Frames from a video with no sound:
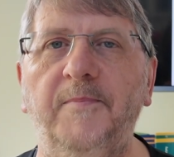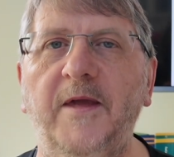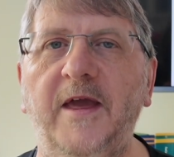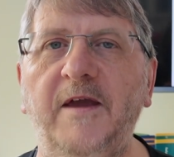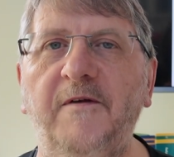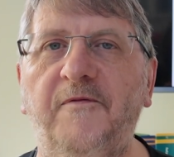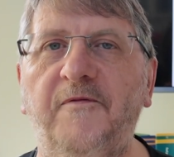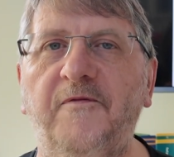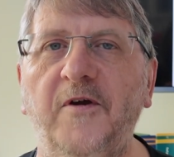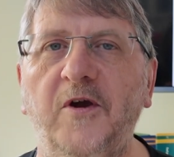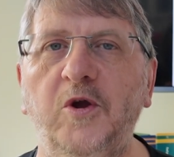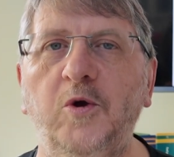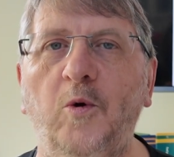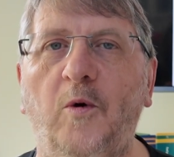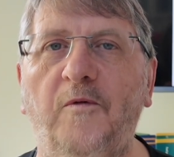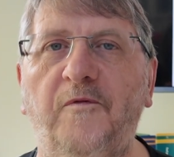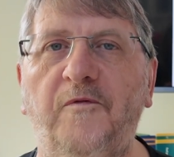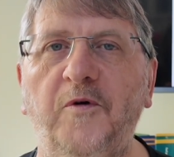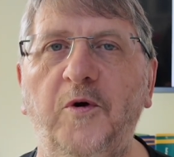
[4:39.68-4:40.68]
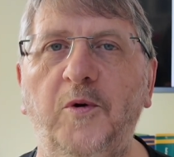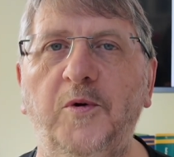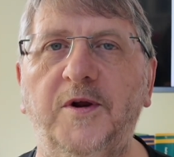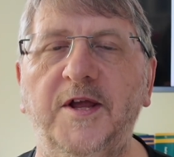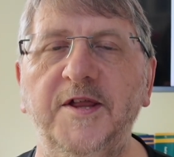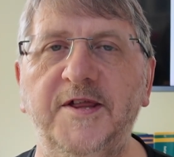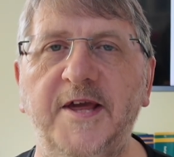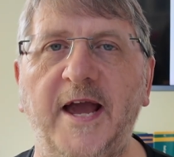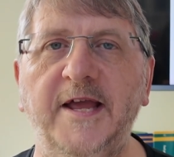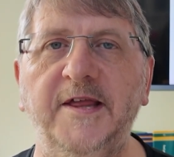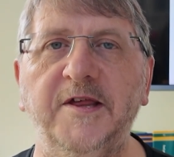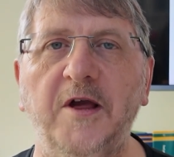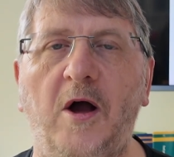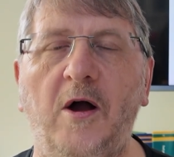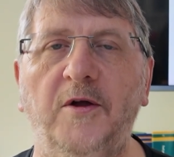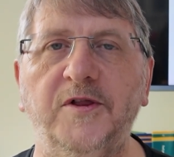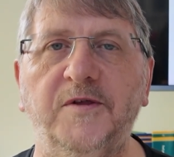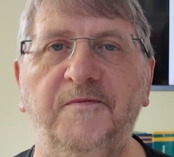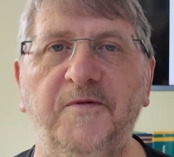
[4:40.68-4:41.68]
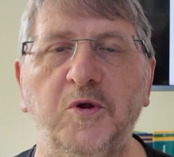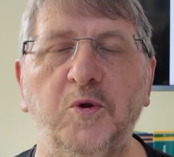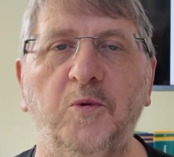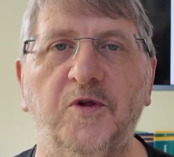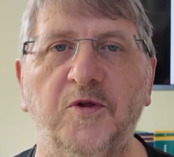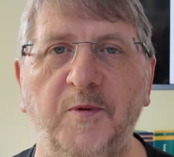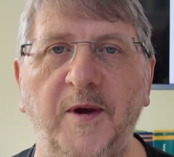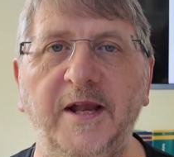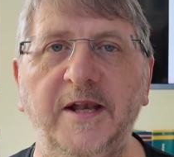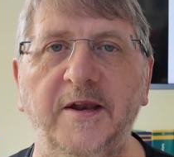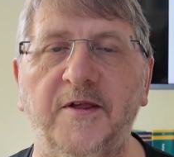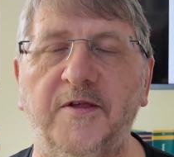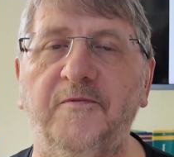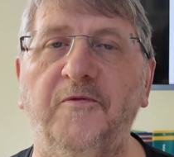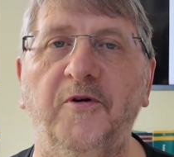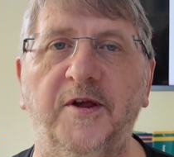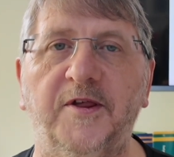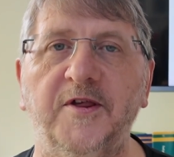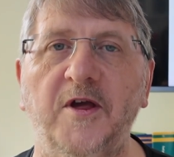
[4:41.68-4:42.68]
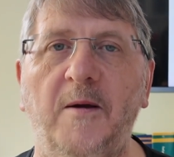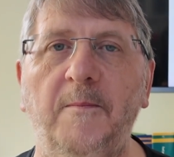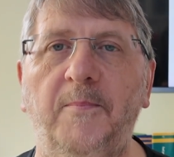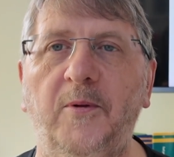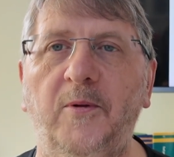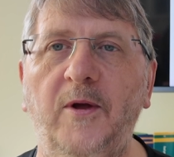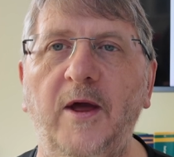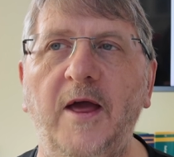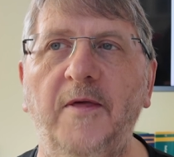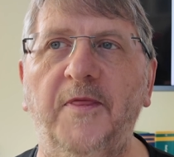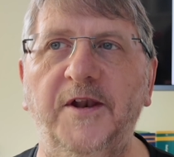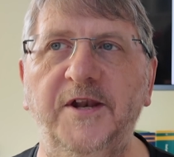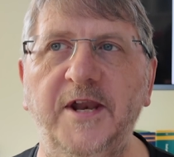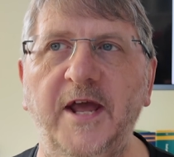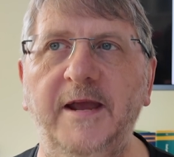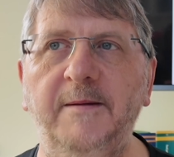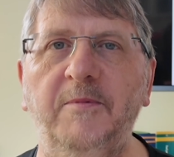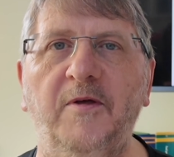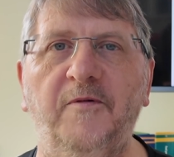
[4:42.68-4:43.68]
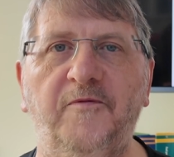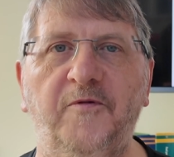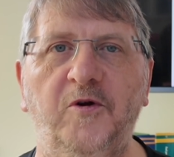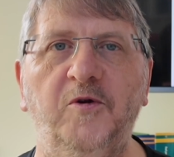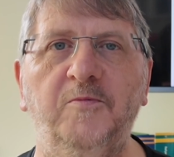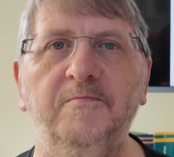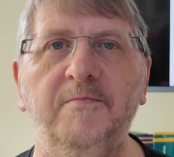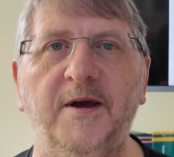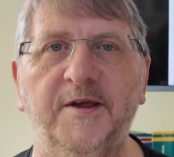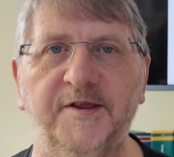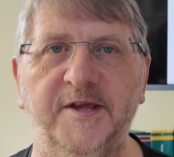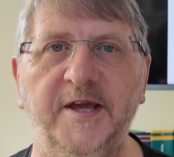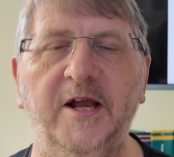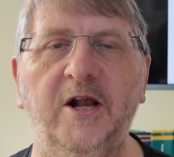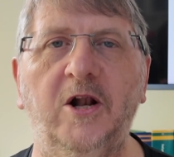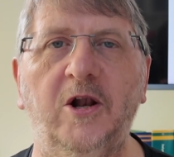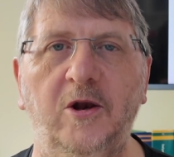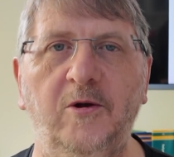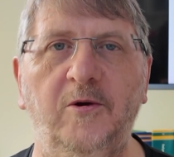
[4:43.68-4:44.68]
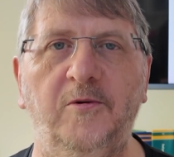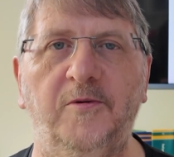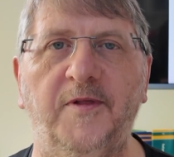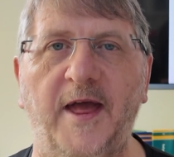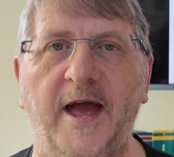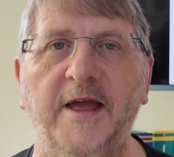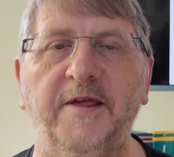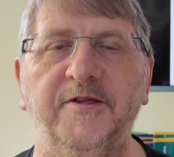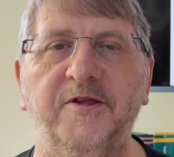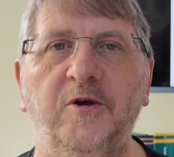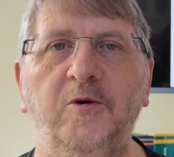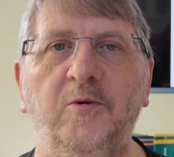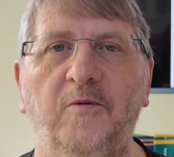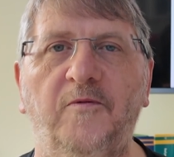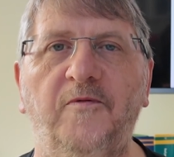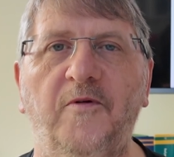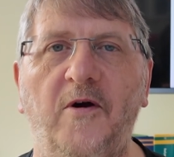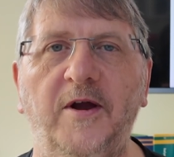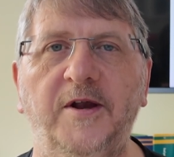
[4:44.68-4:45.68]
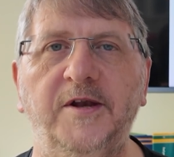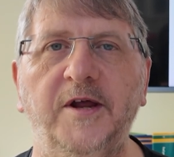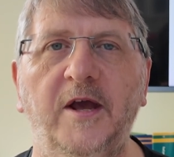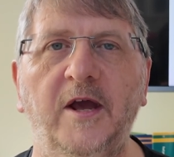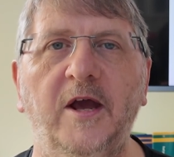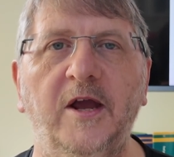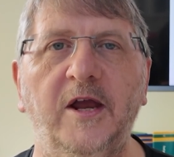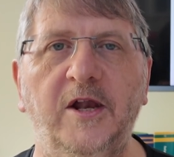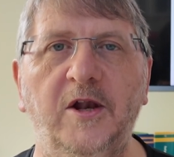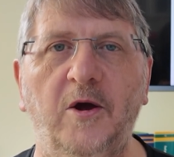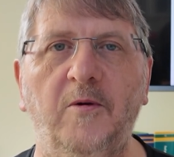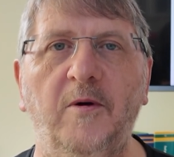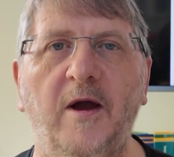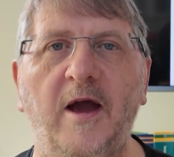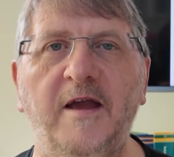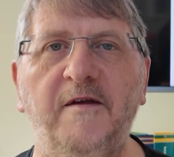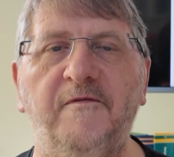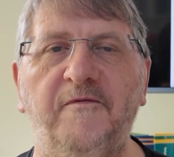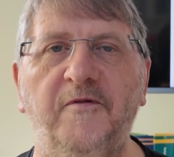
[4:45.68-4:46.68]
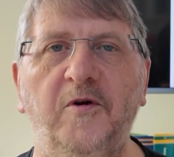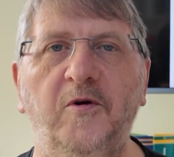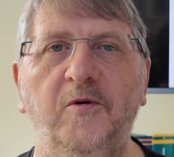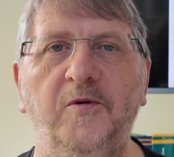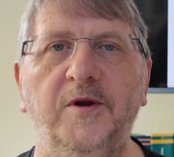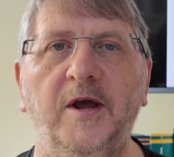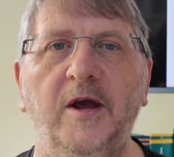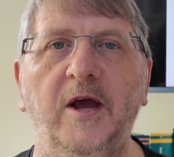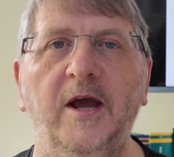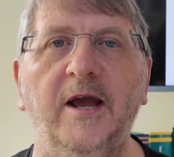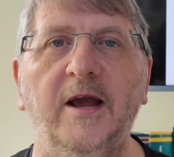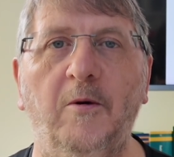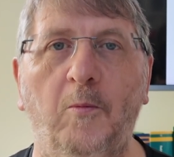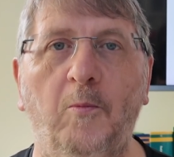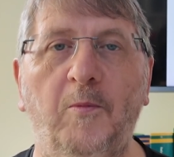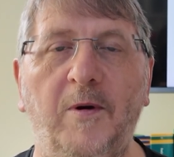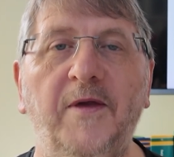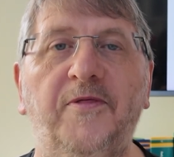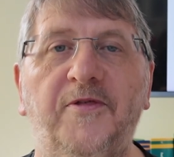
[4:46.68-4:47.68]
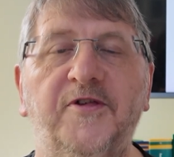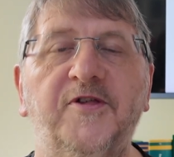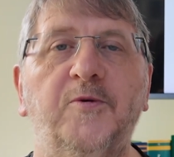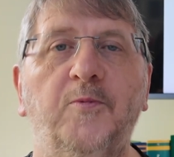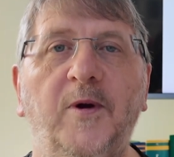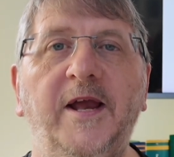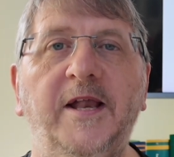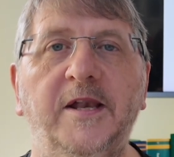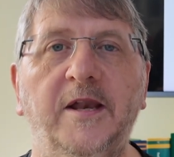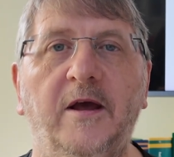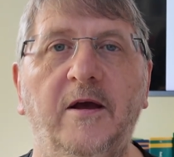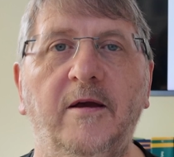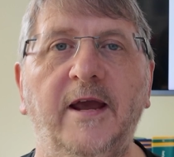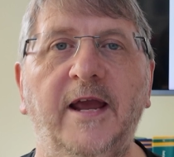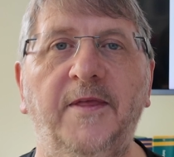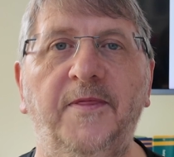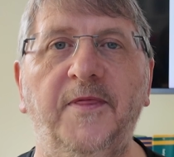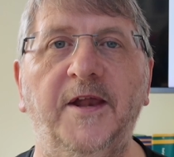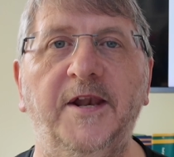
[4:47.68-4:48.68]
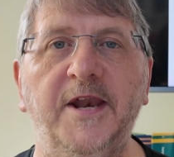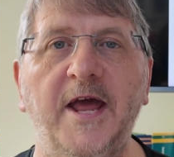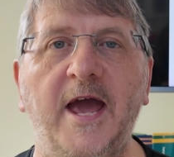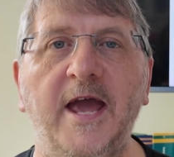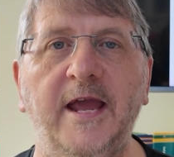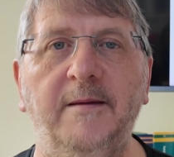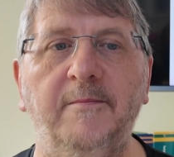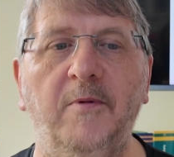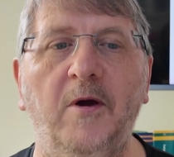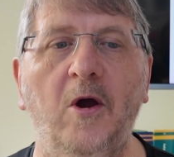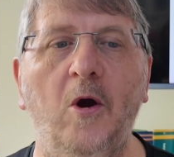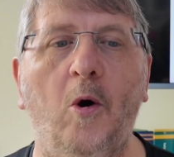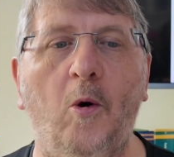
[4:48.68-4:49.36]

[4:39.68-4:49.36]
If your food contains artificial sweeteners, for example, the name of the food must include that. So you'll find, a food with sweetener in the name.